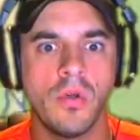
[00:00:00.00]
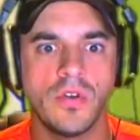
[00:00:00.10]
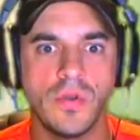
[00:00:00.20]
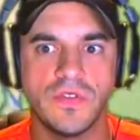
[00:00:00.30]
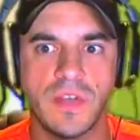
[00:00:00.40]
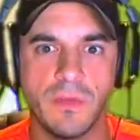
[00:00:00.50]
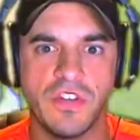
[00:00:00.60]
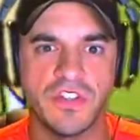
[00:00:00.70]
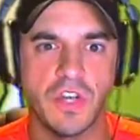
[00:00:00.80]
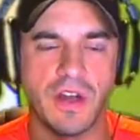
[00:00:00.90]
Dude, someone
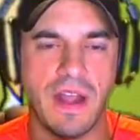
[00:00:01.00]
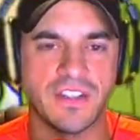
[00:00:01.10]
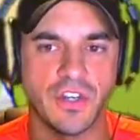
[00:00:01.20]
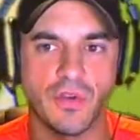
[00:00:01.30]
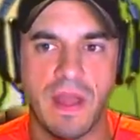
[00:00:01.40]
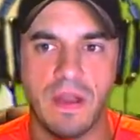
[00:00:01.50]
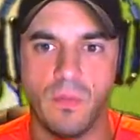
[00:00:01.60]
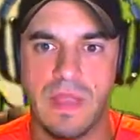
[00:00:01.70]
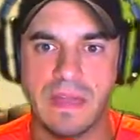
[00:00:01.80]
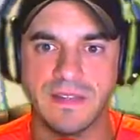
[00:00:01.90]
just took our extra
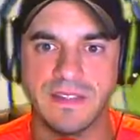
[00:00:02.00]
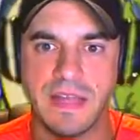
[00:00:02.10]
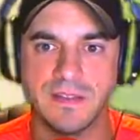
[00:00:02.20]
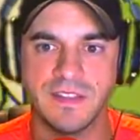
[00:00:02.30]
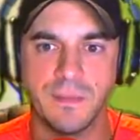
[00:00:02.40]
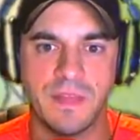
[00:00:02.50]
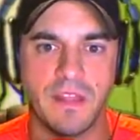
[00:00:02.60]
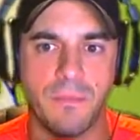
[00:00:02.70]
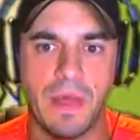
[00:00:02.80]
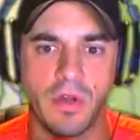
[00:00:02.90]
credit. We got sl slipped
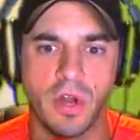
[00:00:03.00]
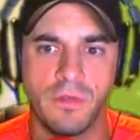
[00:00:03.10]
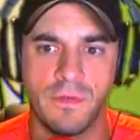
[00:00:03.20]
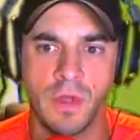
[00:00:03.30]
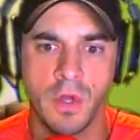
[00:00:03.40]
on the bell curve.